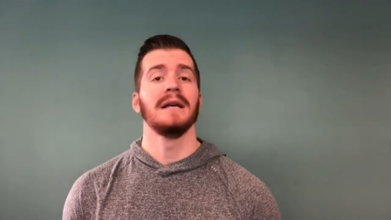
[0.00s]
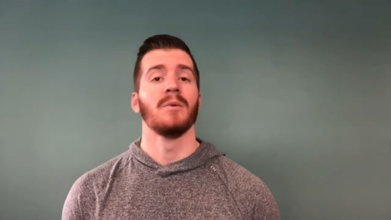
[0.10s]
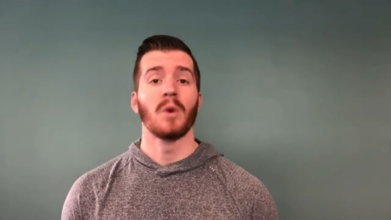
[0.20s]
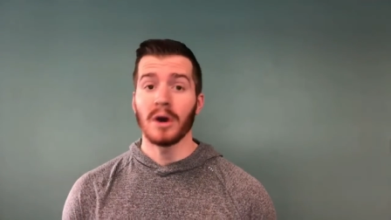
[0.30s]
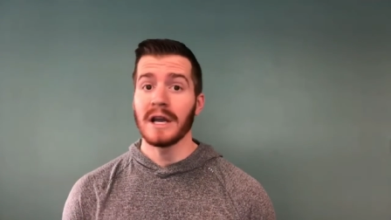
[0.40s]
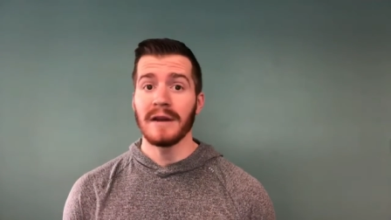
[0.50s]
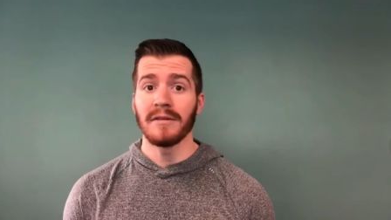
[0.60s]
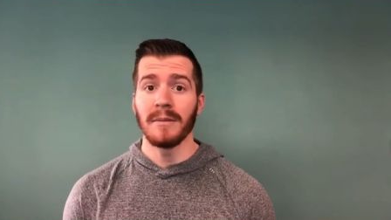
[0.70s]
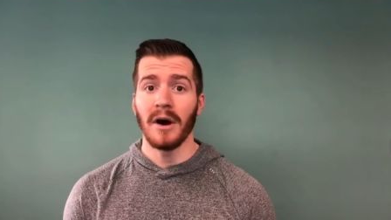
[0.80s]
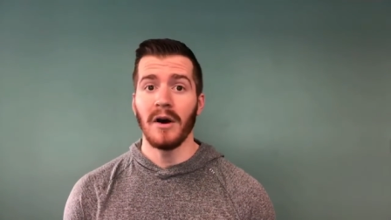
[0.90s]
working
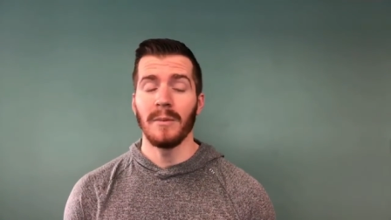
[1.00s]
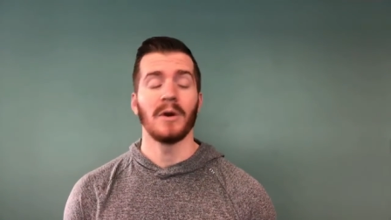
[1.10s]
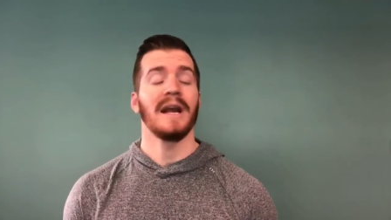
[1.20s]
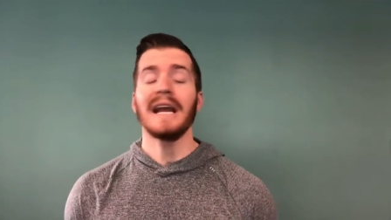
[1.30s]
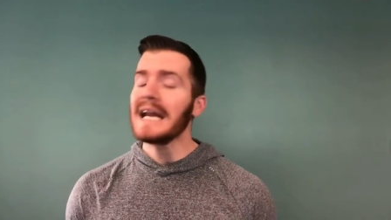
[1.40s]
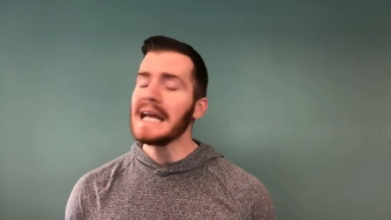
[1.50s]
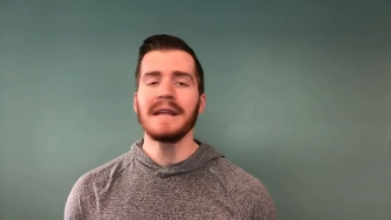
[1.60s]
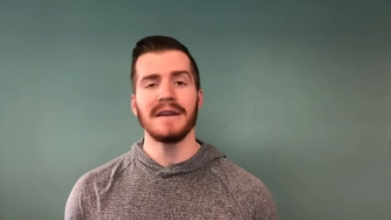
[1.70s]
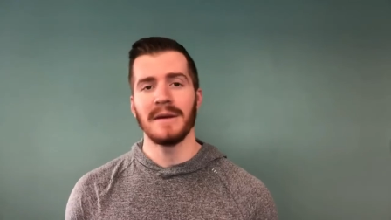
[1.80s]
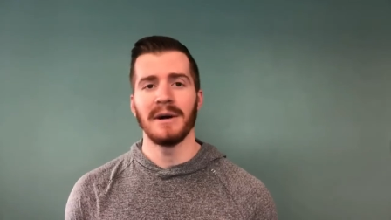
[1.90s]
from home, or any of
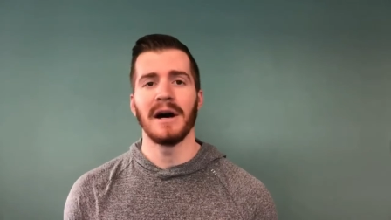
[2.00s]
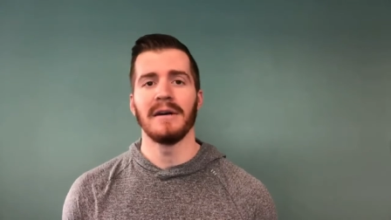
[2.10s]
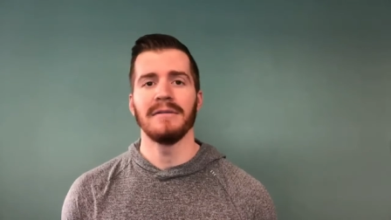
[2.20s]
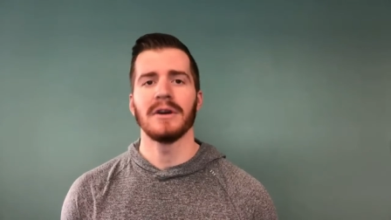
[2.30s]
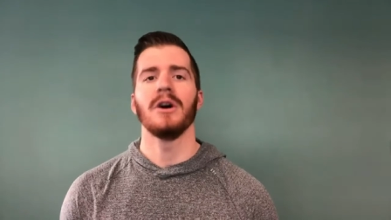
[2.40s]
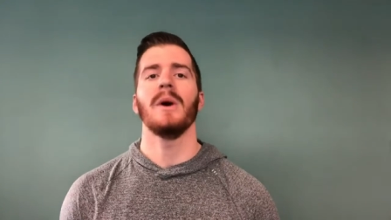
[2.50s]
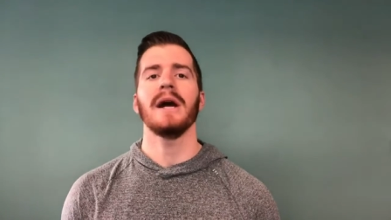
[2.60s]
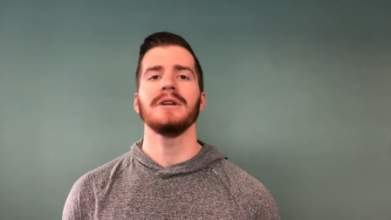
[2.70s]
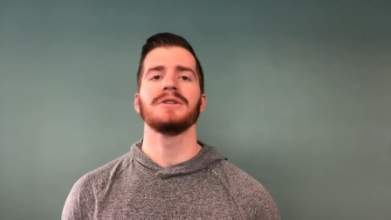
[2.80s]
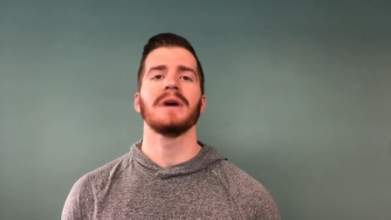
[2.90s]
the above, go ahead
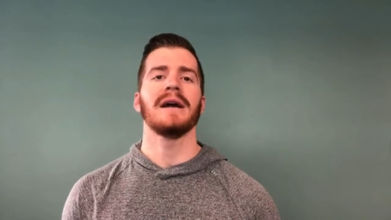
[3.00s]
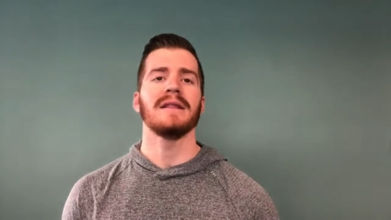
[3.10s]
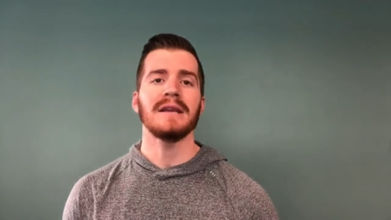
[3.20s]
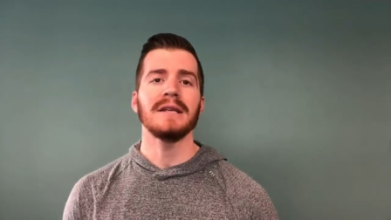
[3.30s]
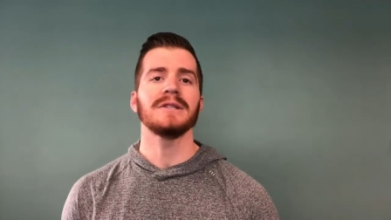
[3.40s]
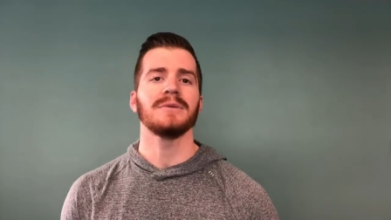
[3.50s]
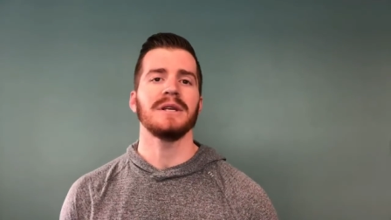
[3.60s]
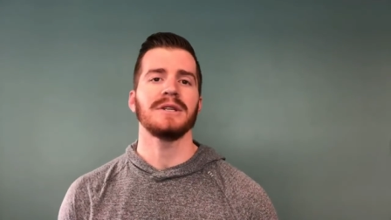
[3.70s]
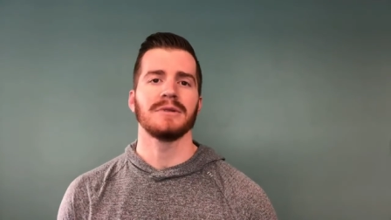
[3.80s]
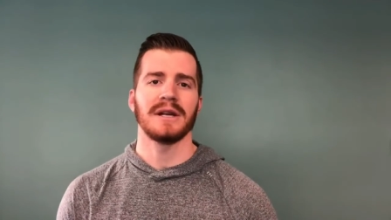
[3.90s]
and try these 3
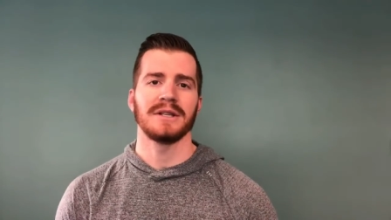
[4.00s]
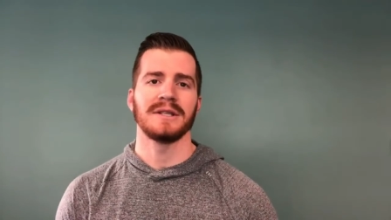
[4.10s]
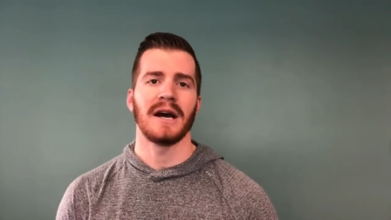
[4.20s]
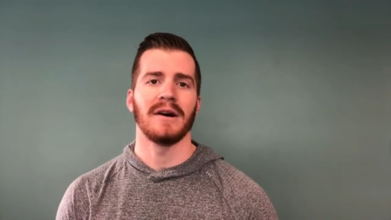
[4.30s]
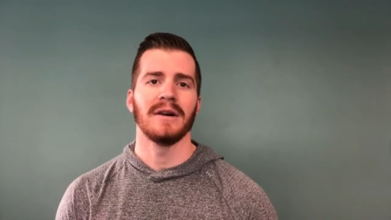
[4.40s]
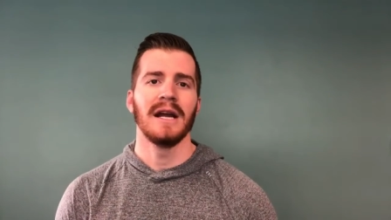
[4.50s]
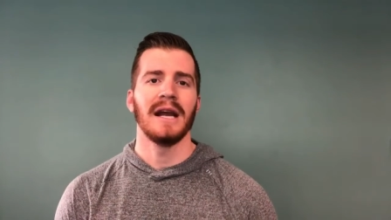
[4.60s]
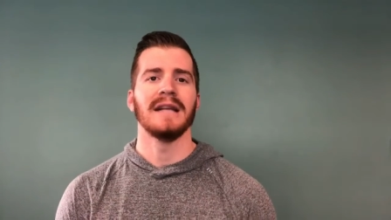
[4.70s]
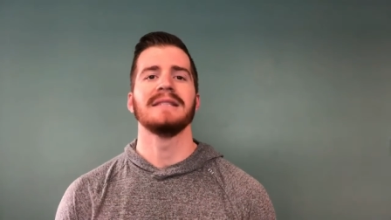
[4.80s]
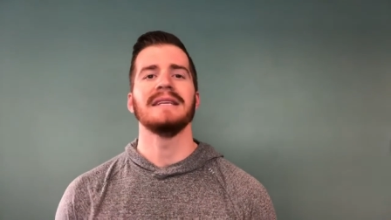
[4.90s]
stretches out
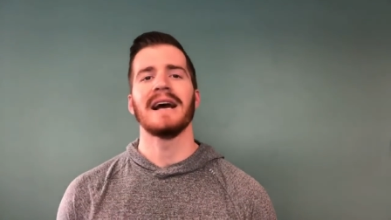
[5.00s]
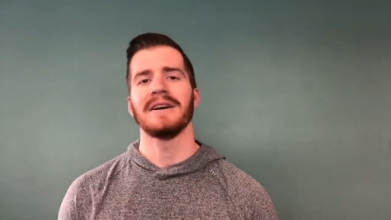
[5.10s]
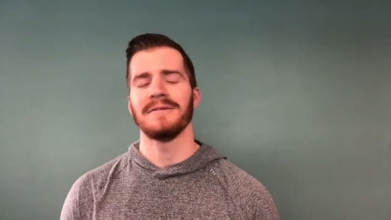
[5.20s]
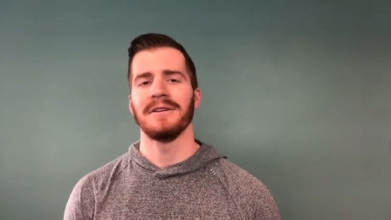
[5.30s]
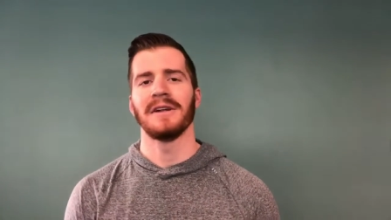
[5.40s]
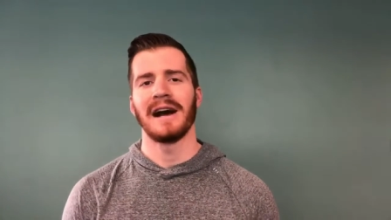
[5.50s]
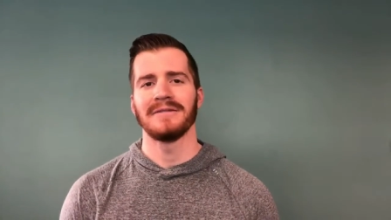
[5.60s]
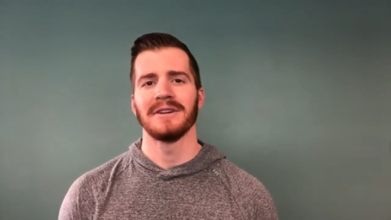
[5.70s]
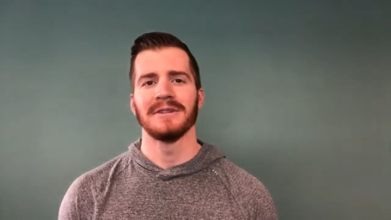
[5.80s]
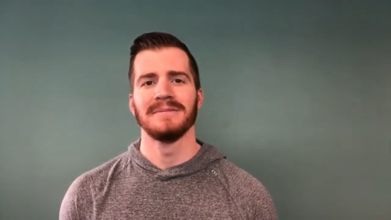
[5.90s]
and see how you feel after.